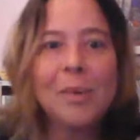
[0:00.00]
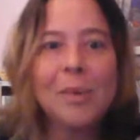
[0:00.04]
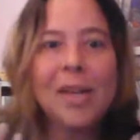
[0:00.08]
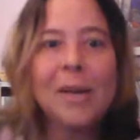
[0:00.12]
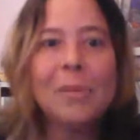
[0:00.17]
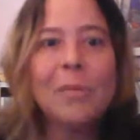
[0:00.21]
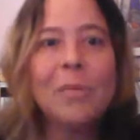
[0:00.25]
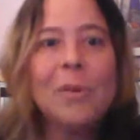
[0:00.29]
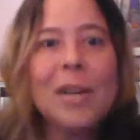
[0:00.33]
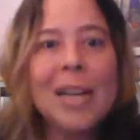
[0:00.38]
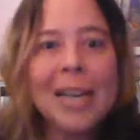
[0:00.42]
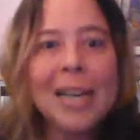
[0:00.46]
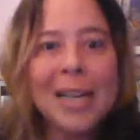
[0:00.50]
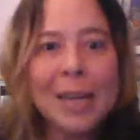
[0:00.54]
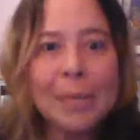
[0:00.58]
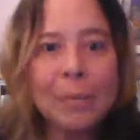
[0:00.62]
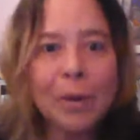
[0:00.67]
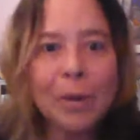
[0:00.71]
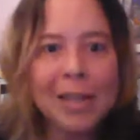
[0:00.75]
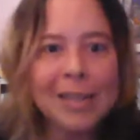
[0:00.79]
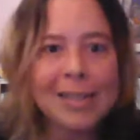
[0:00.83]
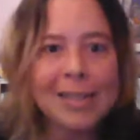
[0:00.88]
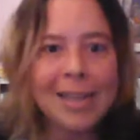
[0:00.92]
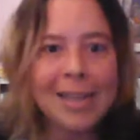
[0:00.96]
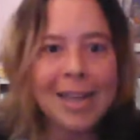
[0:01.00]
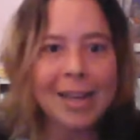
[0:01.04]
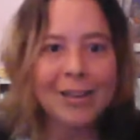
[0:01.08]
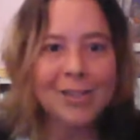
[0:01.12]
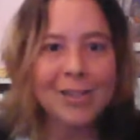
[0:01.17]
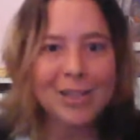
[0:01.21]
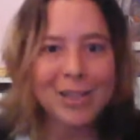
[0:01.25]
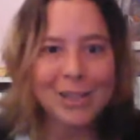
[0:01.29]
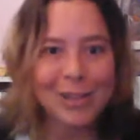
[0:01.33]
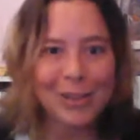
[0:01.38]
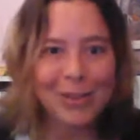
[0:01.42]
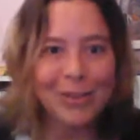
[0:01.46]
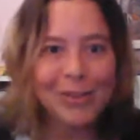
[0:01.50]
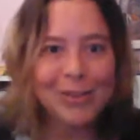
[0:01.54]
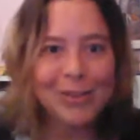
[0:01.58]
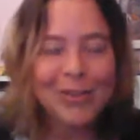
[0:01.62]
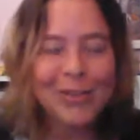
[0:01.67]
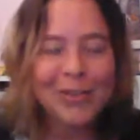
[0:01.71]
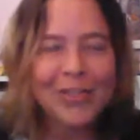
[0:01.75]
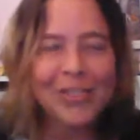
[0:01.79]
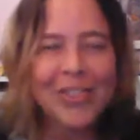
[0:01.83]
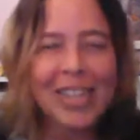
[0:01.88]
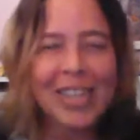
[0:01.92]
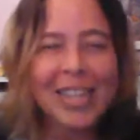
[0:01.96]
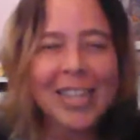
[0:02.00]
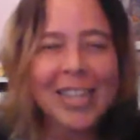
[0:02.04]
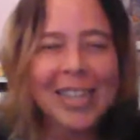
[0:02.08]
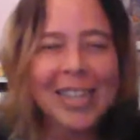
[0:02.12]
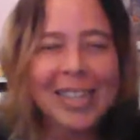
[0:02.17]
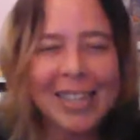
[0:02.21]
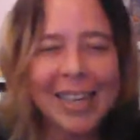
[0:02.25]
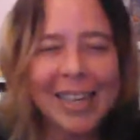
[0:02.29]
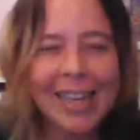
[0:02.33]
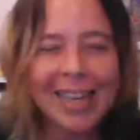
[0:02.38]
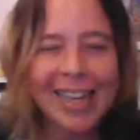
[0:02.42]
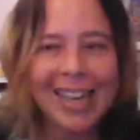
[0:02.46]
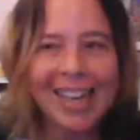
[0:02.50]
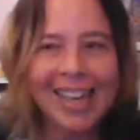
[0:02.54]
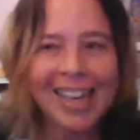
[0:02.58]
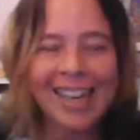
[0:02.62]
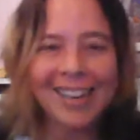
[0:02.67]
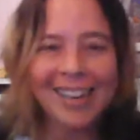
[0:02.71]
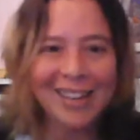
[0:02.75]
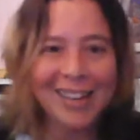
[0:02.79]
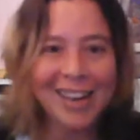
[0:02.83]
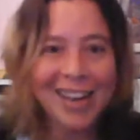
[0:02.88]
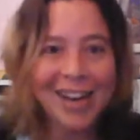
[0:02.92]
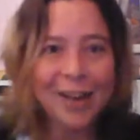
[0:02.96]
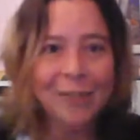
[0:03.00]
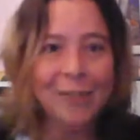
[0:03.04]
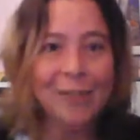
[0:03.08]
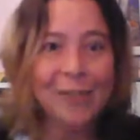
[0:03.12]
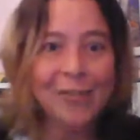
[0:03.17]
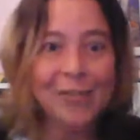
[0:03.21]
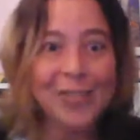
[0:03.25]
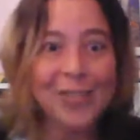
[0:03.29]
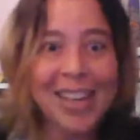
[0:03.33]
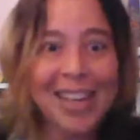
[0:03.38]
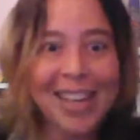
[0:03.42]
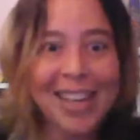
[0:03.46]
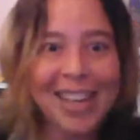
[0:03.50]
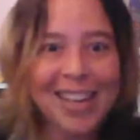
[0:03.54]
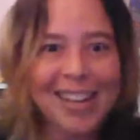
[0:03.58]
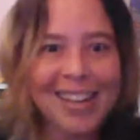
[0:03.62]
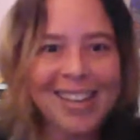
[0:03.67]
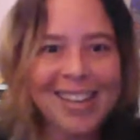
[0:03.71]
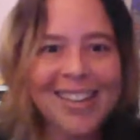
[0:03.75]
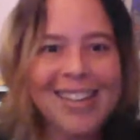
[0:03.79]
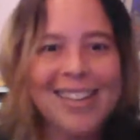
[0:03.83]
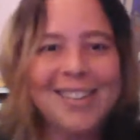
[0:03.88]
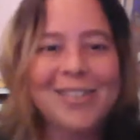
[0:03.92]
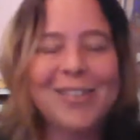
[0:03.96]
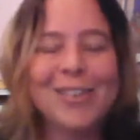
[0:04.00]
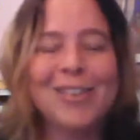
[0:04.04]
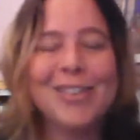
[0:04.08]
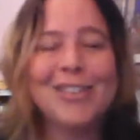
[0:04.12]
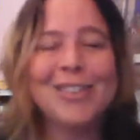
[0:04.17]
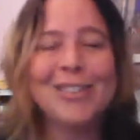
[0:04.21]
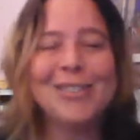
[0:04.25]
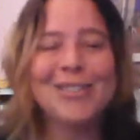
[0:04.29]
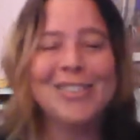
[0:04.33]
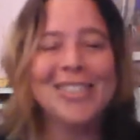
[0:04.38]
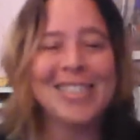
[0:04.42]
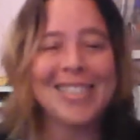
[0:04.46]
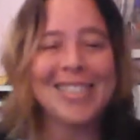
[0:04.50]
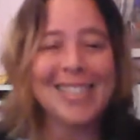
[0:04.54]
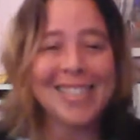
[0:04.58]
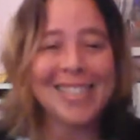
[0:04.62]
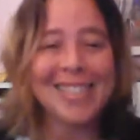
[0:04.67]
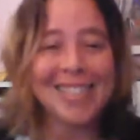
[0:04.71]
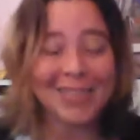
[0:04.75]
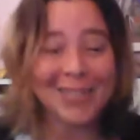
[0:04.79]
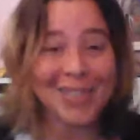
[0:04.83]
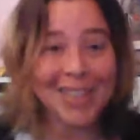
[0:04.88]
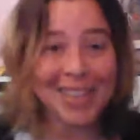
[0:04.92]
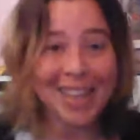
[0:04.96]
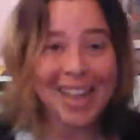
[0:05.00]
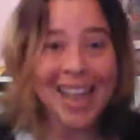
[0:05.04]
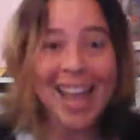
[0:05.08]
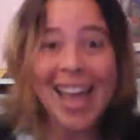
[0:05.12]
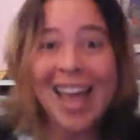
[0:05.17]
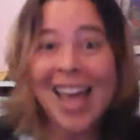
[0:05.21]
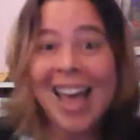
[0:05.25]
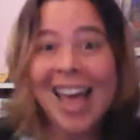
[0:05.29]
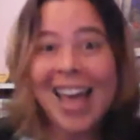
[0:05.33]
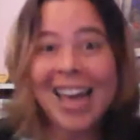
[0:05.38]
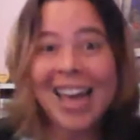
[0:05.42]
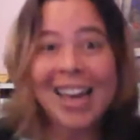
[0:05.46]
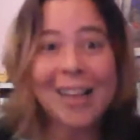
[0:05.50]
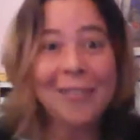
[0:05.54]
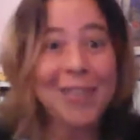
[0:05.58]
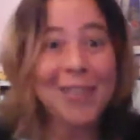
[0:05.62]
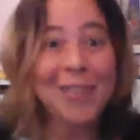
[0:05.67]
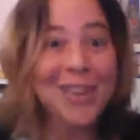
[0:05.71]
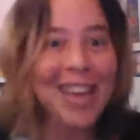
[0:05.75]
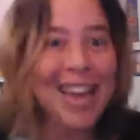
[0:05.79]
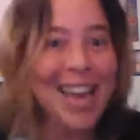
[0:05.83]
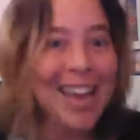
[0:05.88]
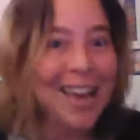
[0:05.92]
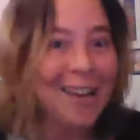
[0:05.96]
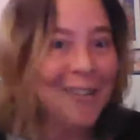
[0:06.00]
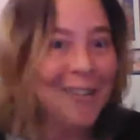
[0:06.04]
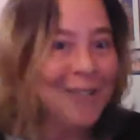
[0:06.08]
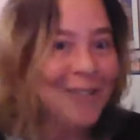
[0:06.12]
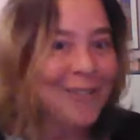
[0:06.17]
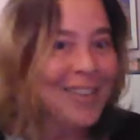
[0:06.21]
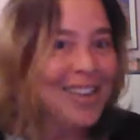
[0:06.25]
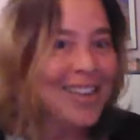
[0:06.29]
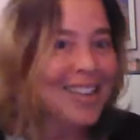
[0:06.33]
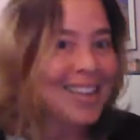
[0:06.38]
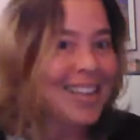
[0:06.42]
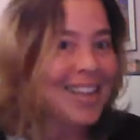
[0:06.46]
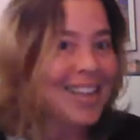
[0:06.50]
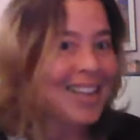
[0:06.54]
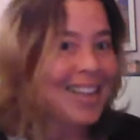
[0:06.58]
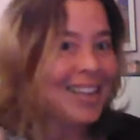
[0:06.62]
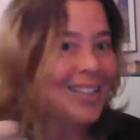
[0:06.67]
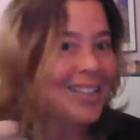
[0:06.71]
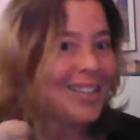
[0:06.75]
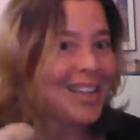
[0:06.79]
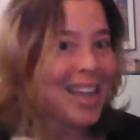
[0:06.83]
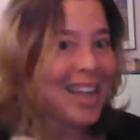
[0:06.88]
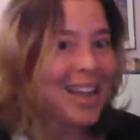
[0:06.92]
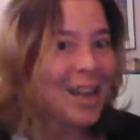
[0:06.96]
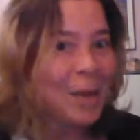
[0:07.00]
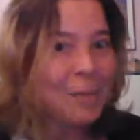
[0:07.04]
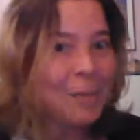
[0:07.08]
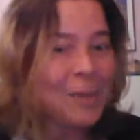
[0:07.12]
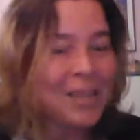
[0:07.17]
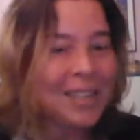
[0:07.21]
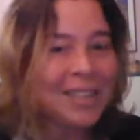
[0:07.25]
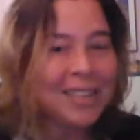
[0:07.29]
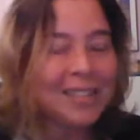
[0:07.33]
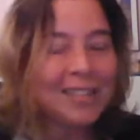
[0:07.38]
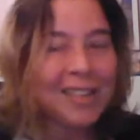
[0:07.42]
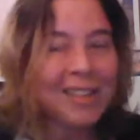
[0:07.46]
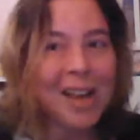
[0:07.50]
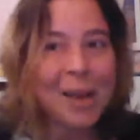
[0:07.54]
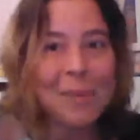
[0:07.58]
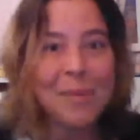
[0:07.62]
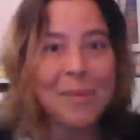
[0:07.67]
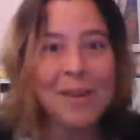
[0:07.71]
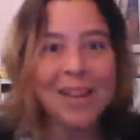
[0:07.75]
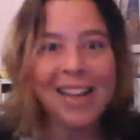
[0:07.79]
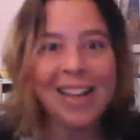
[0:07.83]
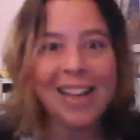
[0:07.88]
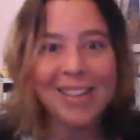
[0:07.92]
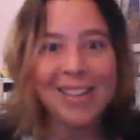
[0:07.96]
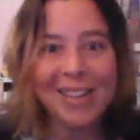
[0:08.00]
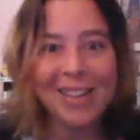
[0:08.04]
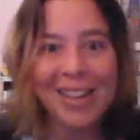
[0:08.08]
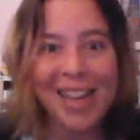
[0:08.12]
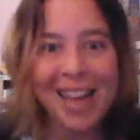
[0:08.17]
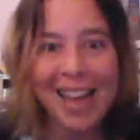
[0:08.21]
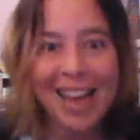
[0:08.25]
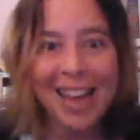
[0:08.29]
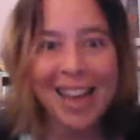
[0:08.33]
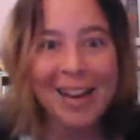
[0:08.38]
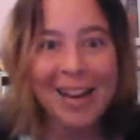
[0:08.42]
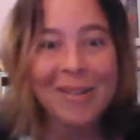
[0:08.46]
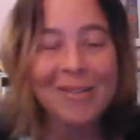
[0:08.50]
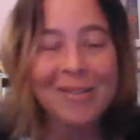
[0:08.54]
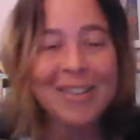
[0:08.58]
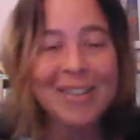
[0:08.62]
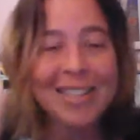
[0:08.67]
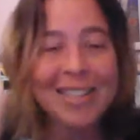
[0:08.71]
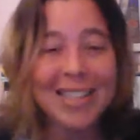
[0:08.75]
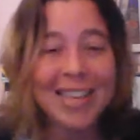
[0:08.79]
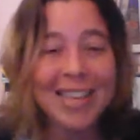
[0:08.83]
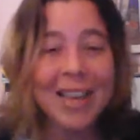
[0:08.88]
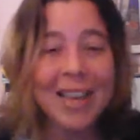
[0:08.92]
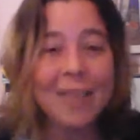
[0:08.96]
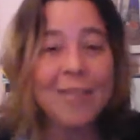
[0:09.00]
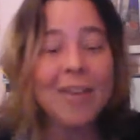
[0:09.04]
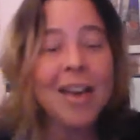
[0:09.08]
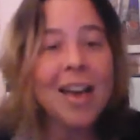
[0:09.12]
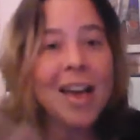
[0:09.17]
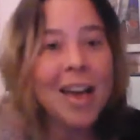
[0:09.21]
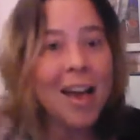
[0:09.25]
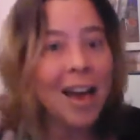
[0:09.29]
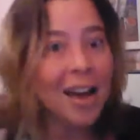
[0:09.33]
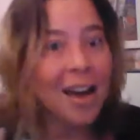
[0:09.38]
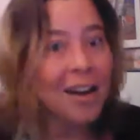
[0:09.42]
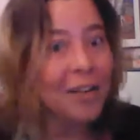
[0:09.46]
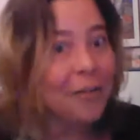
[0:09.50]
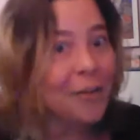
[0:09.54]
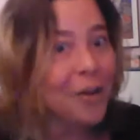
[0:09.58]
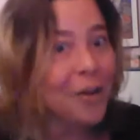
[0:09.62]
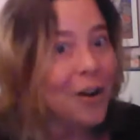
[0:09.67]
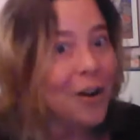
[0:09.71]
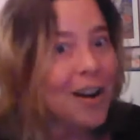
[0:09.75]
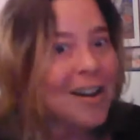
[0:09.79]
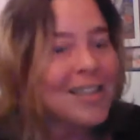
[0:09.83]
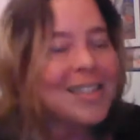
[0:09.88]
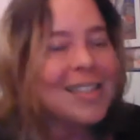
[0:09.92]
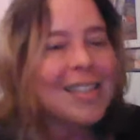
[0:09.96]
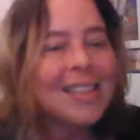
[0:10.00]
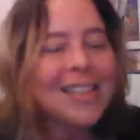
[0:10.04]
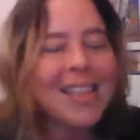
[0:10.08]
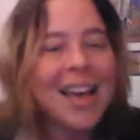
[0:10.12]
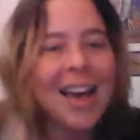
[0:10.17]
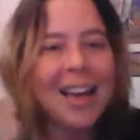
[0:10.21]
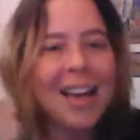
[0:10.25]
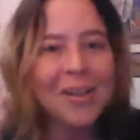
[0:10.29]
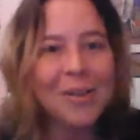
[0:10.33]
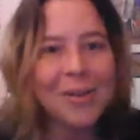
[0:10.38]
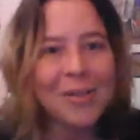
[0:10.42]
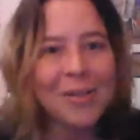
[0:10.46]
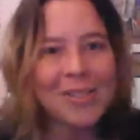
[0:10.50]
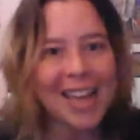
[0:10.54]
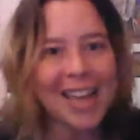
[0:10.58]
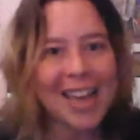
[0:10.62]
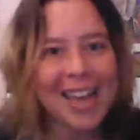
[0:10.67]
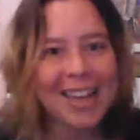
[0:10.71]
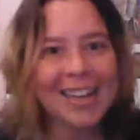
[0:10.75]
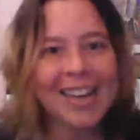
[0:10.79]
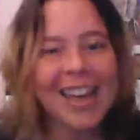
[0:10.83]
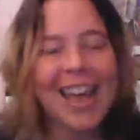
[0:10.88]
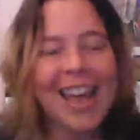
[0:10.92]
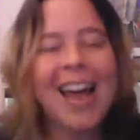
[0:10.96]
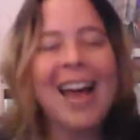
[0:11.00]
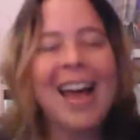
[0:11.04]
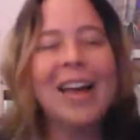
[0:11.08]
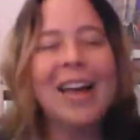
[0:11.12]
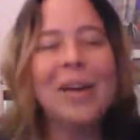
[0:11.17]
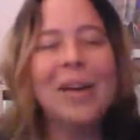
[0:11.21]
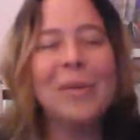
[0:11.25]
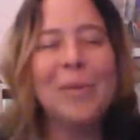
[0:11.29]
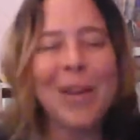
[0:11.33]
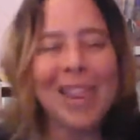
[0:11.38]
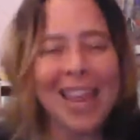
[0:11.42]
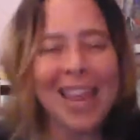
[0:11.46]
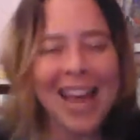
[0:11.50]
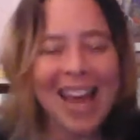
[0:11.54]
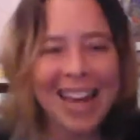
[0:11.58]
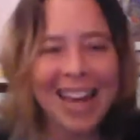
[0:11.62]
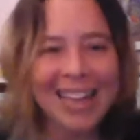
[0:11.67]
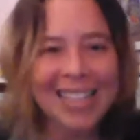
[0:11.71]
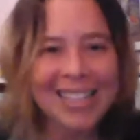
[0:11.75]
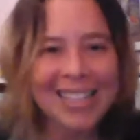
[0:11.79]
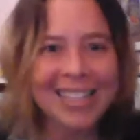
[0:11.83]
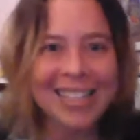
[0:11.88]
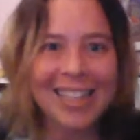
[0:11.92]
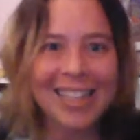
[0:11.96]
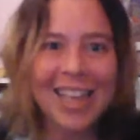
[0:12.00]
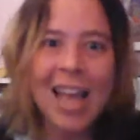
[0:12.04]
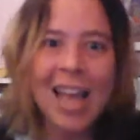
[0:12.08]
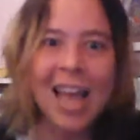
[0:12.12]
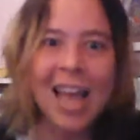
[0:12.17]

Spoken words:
but it really boils down to feeling. You got to feel in order to receive it. And if you can't feel it, you can't be in alignment, and you can't receive. And of course, that goes hand in hand with action.